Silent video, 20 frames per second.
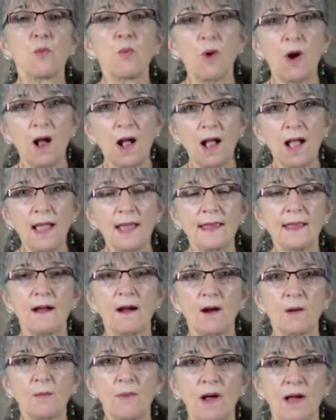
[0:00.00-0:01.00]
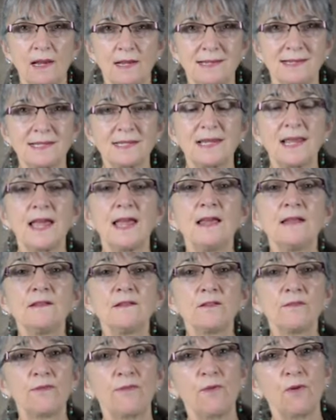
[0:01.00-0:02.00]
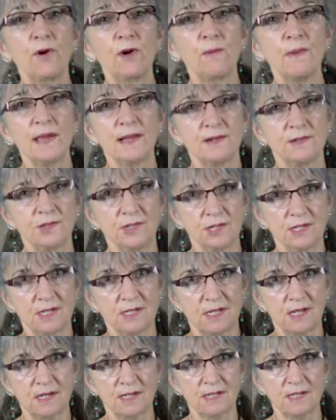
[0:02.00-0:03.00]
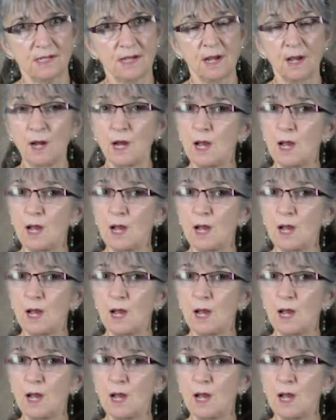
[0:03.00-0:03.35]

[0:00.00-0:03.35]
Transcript: why our bodies tend to form energy cysts.